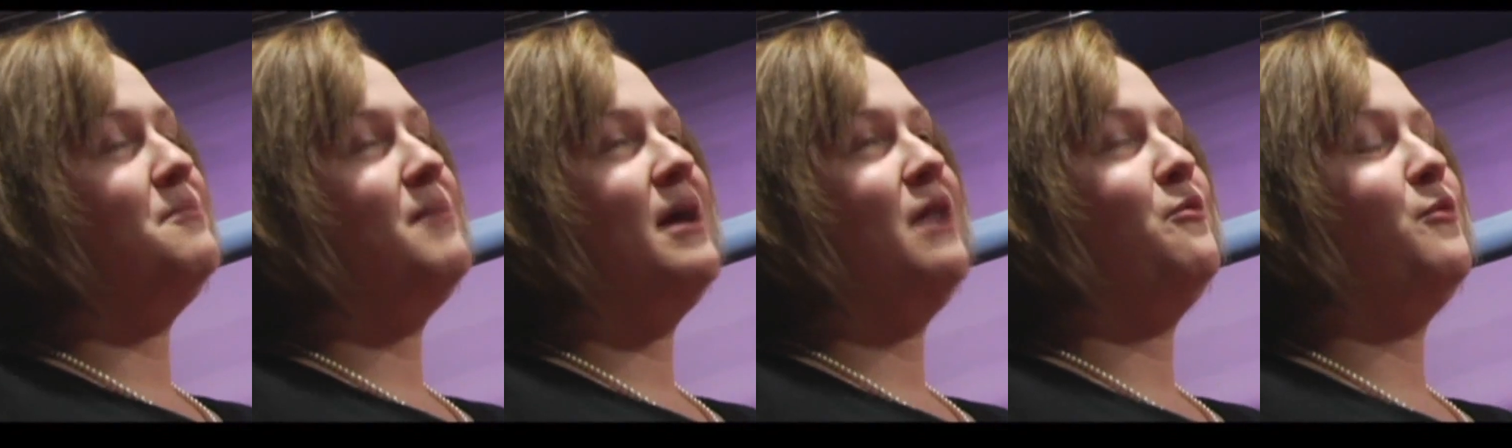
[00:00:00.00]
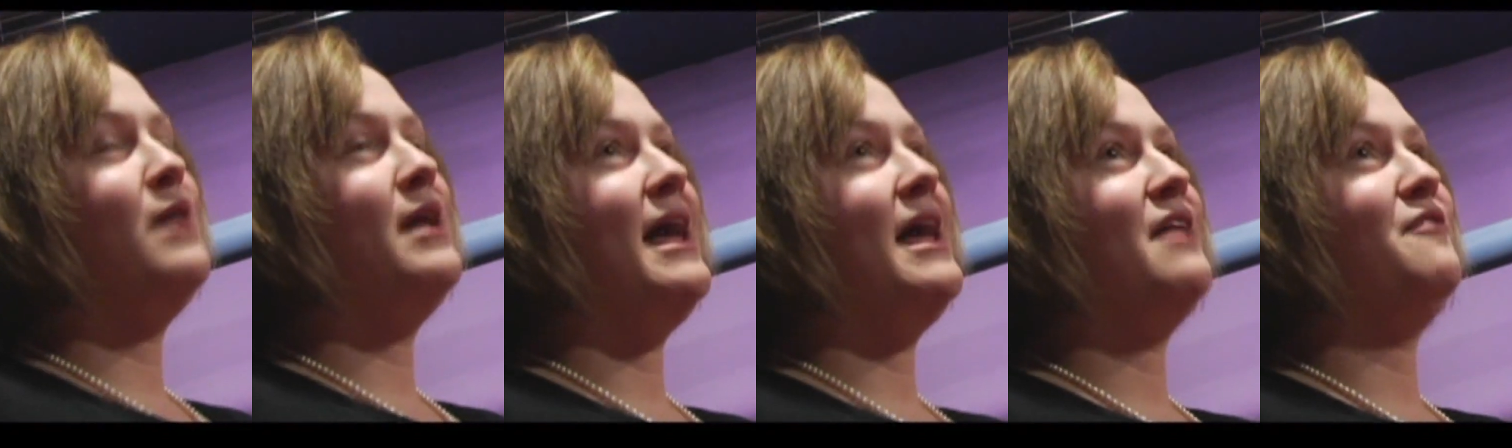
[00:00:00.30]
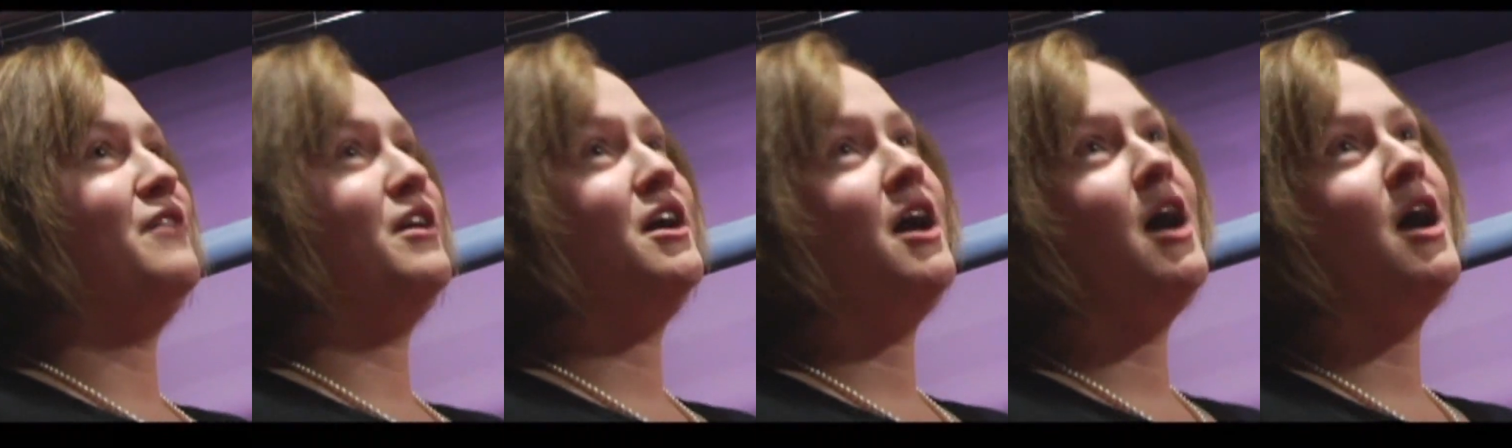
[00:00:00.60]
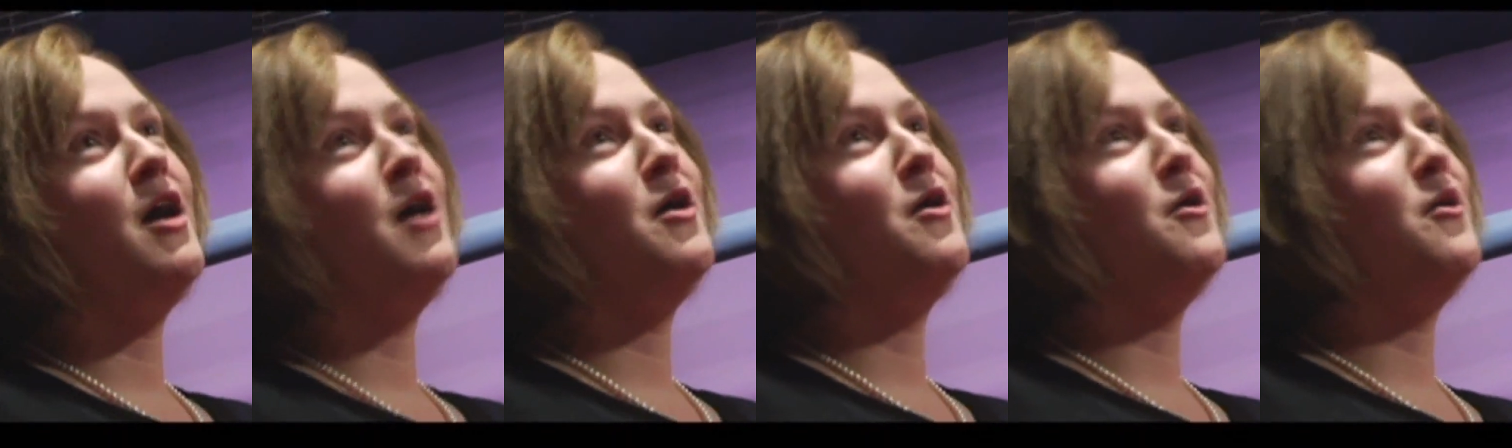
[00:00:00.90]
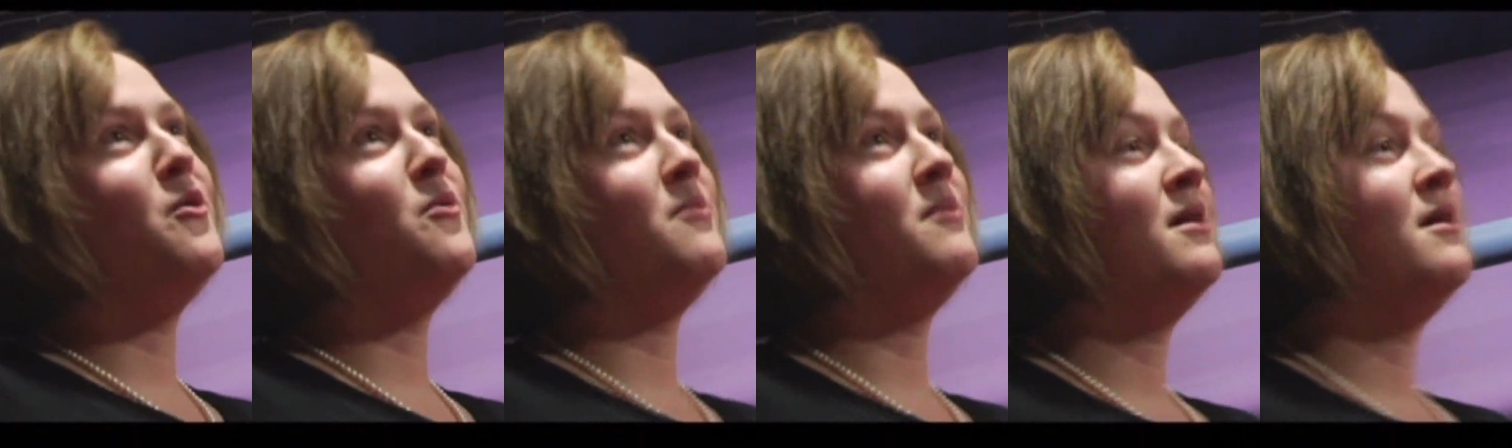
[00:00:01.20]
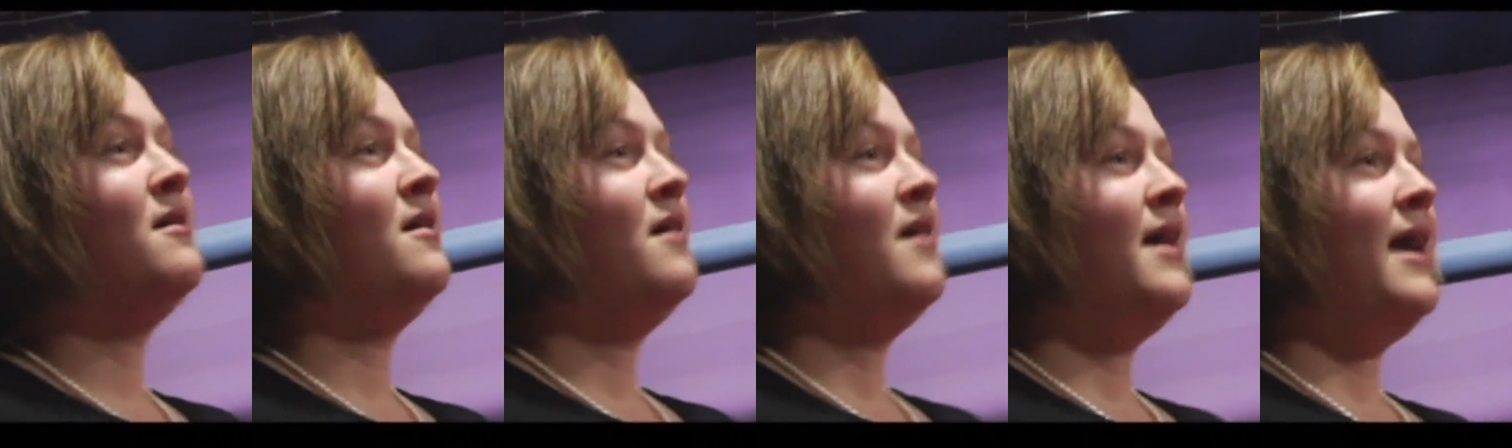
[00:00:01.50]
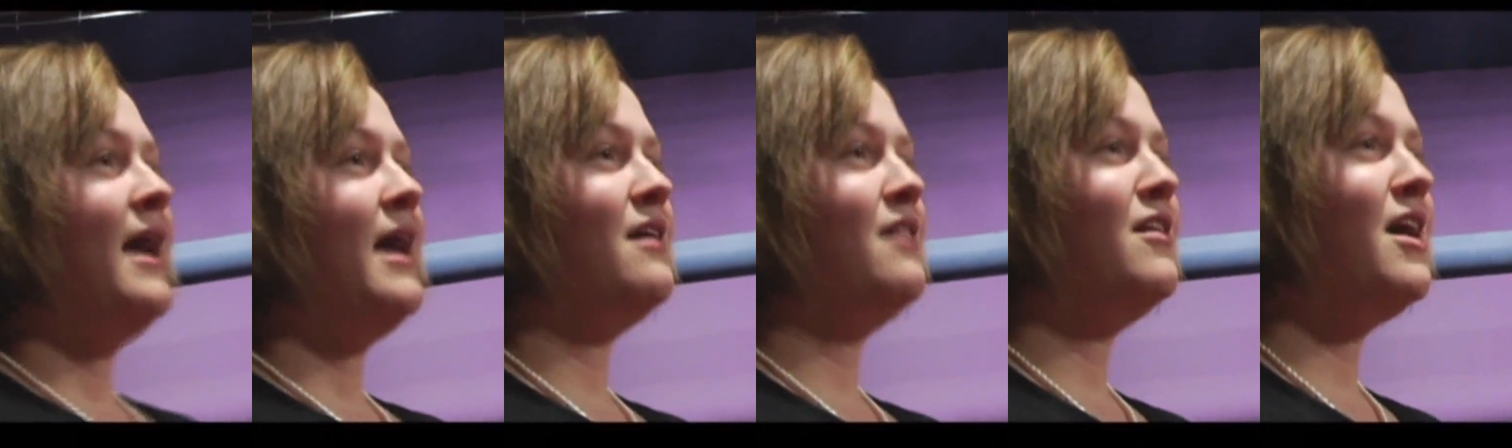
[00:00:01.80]
You can make one out of a comb
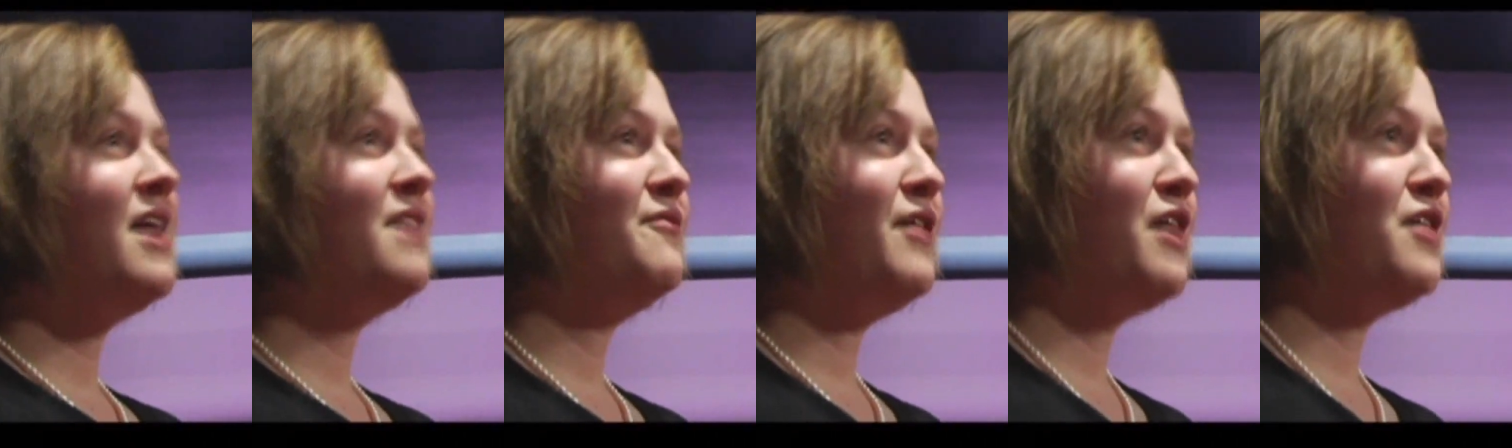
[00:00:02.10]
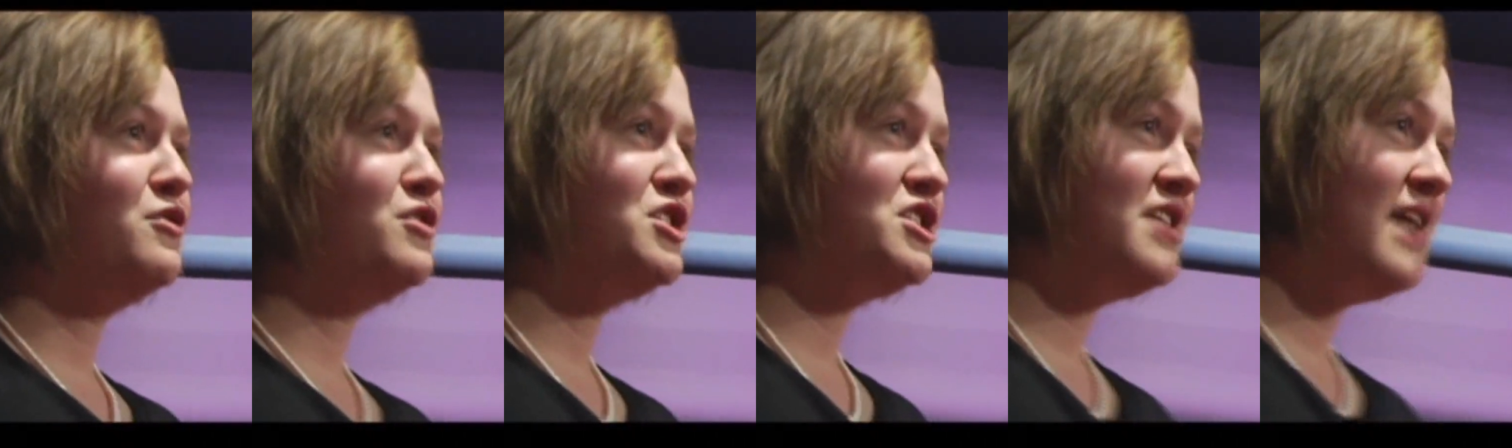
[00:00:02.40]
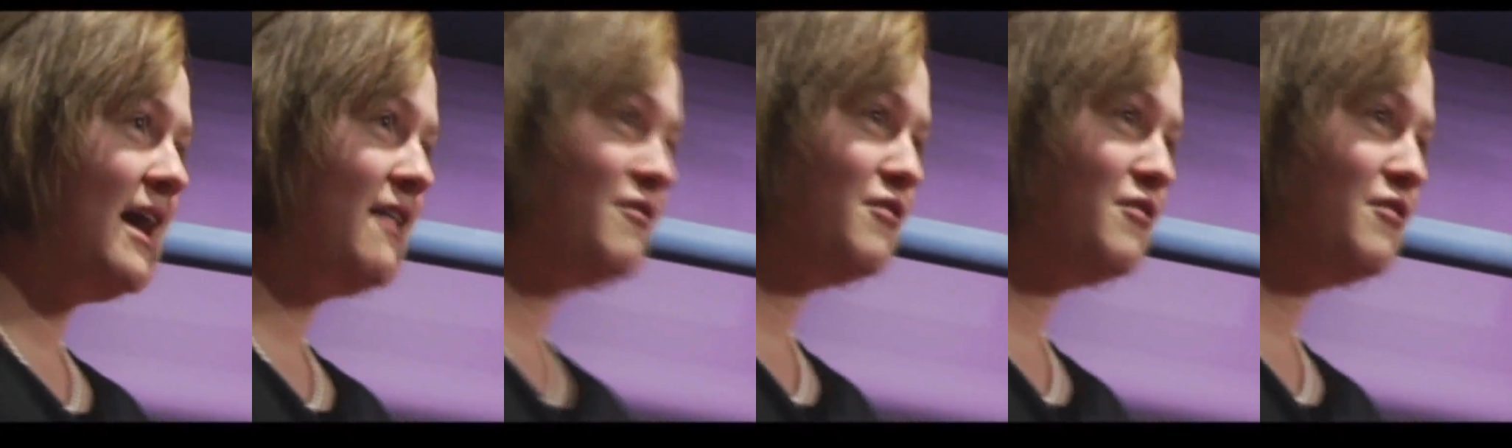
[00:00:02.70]
and a lot of other just